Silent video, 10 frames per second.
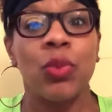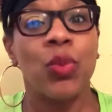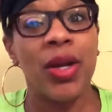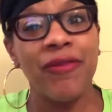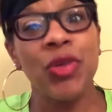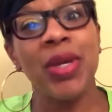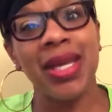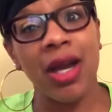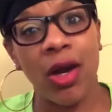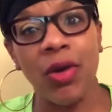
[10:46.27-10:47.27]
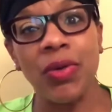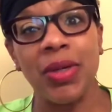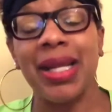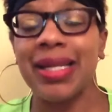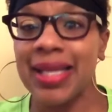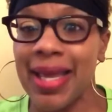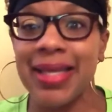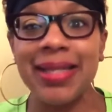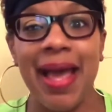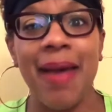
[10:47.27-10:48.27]
What if you get hurt? And it
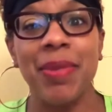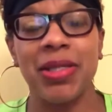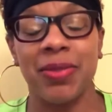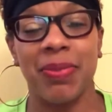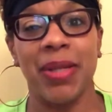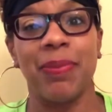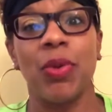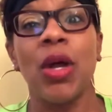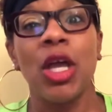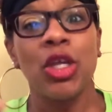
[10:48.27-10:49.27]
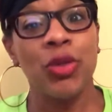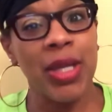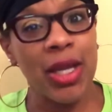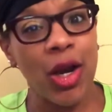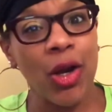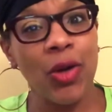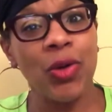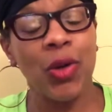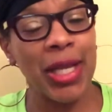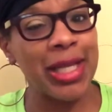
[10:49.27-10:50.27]
has happened to people. You get
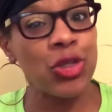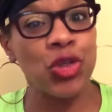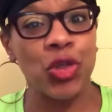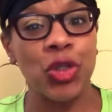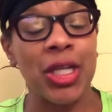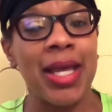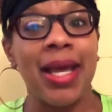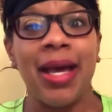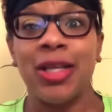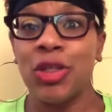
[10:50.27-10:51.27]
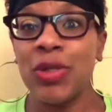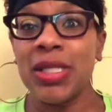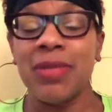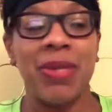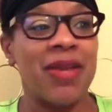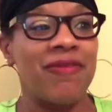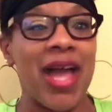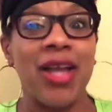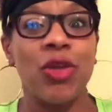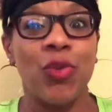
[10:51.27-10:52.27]
hurt, injured. You need to be
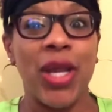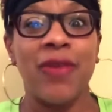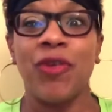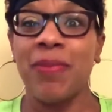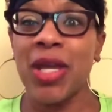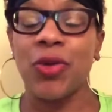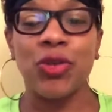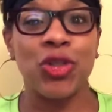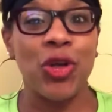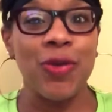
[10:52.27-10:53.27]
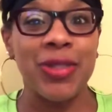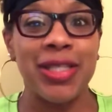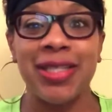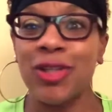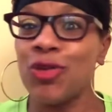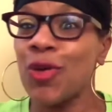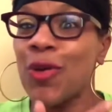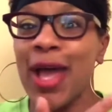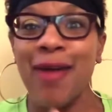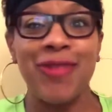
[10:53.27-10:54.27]
evacuated for medical services, and you don't
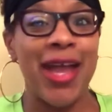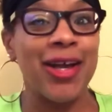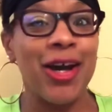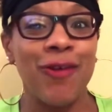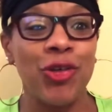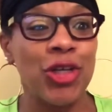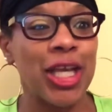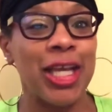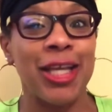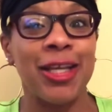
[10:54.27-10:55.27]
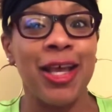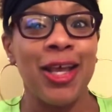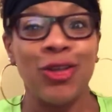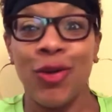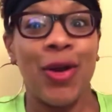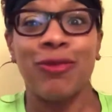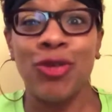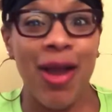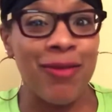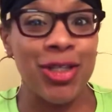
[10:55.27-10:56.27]
have that covered you don't have
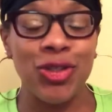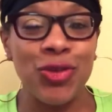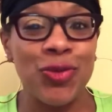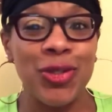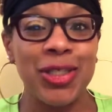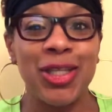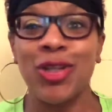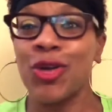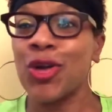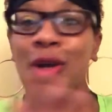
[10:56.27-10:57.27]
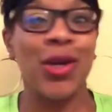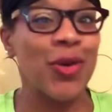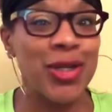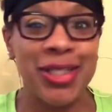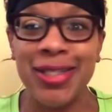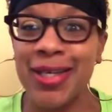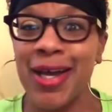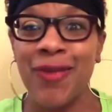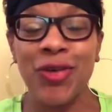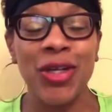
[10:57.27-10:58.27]
travel insurance, your credit card doesn't
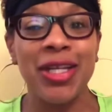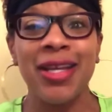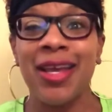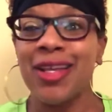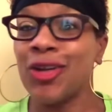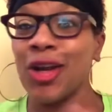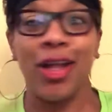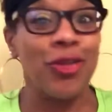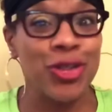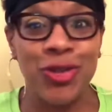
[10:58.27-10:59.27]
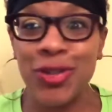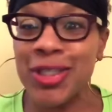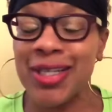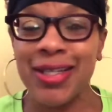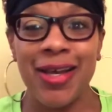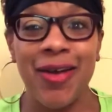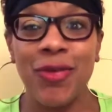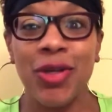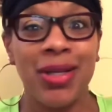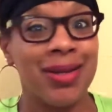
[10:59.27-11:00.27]
cover it, your health insurance doesn't cover it.